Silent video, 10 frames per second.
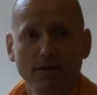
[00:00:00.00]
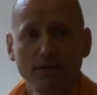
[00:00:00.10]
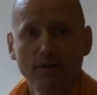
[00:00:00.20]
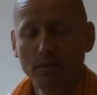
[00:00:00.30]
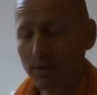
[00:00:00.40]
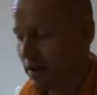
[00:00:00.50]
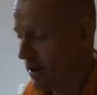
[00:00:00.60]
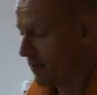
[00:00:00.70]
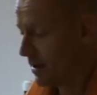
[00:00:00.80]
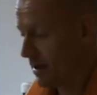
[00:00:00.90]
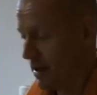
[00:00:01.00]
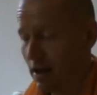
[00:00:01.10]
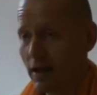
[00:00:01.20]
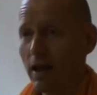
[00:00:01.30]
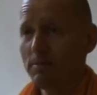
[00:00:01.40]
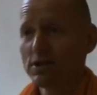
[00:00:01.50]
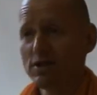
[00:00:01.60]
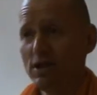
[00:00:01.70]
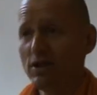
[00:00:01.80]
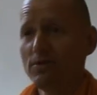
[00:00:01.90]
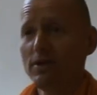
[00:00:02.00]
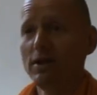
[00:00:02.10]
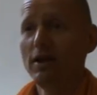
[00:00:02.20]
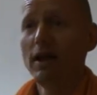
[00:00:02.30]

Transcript: So we've been given a machinery